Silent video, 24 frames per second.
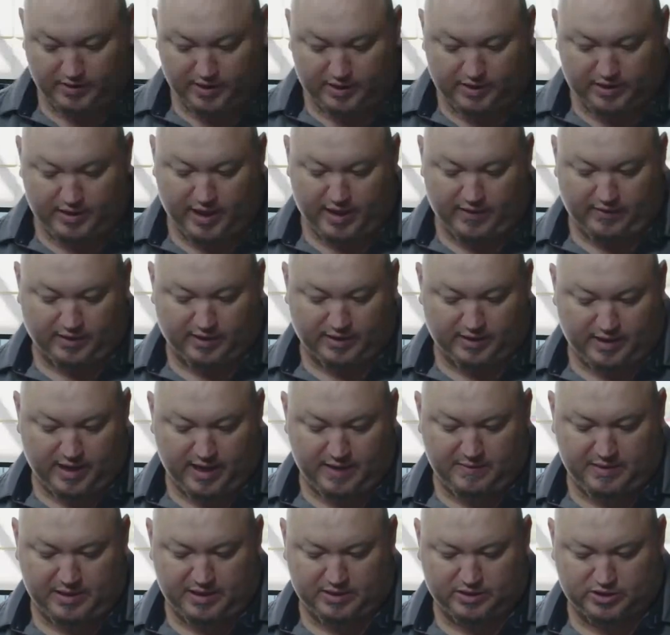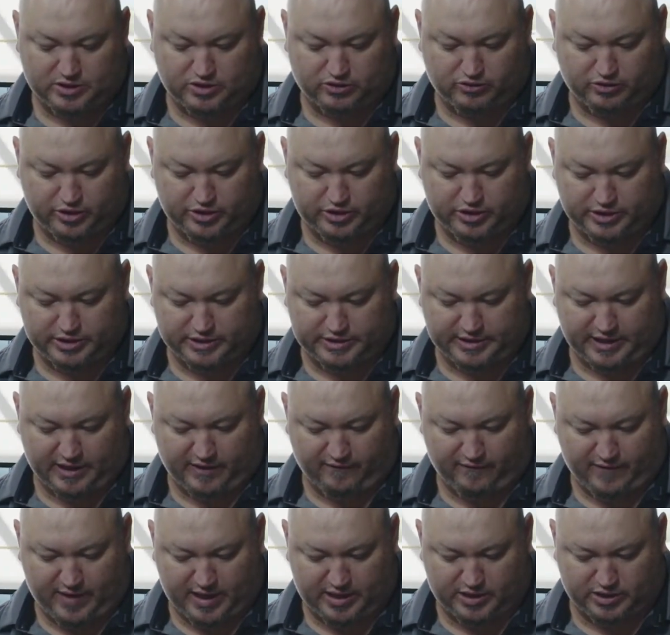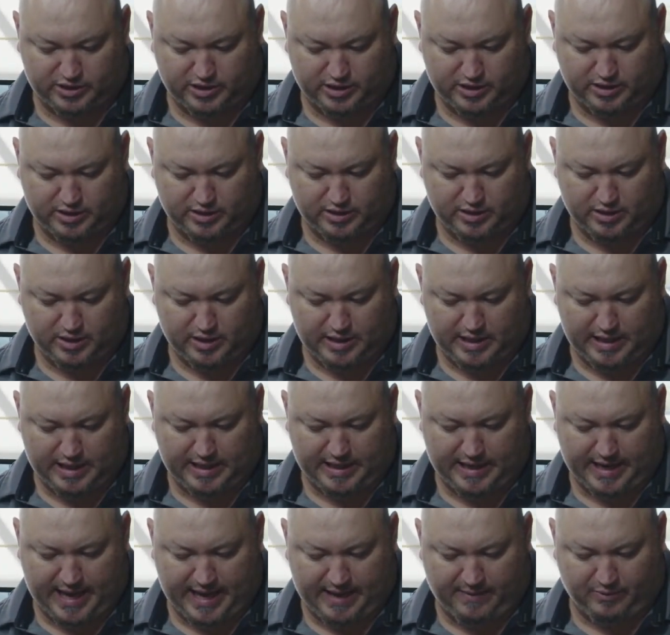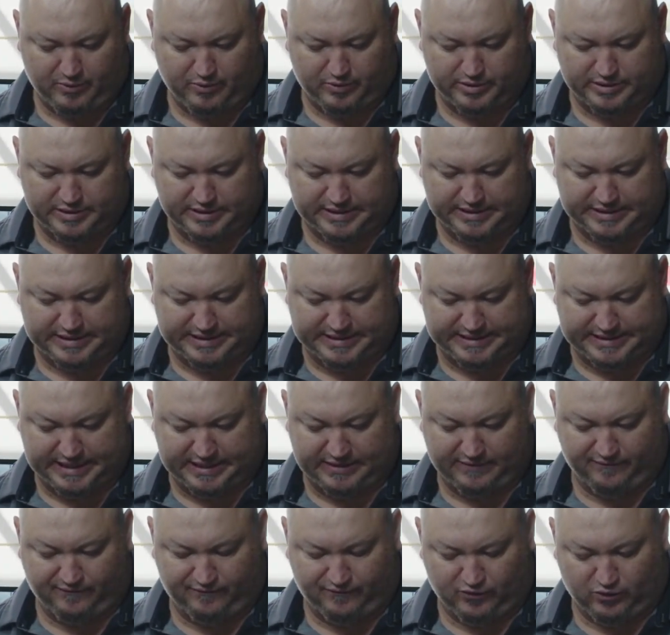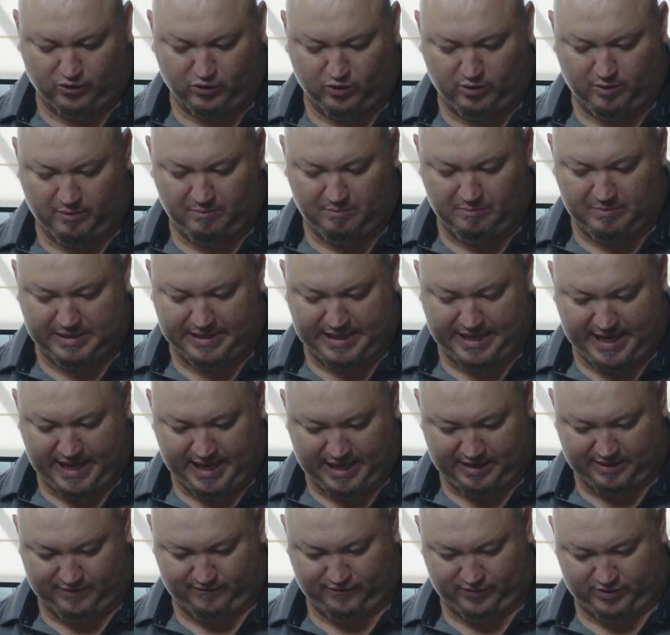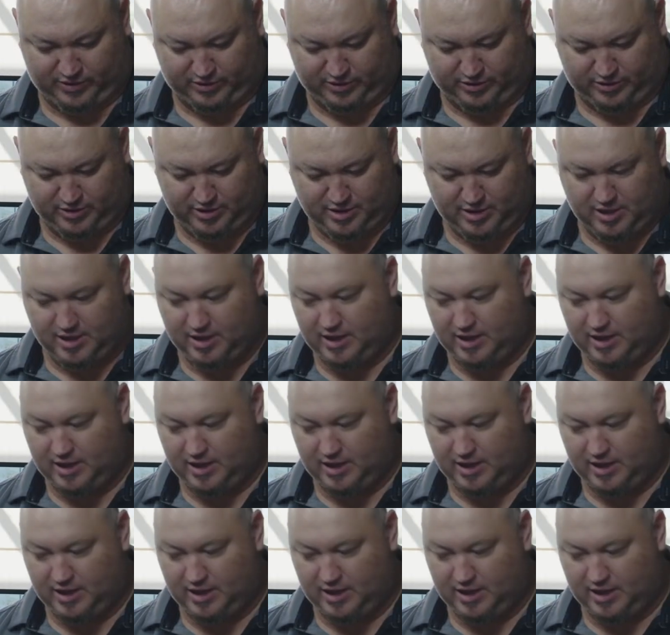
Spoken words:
Yeah, the claim is Christian salvation enables sinful behavior.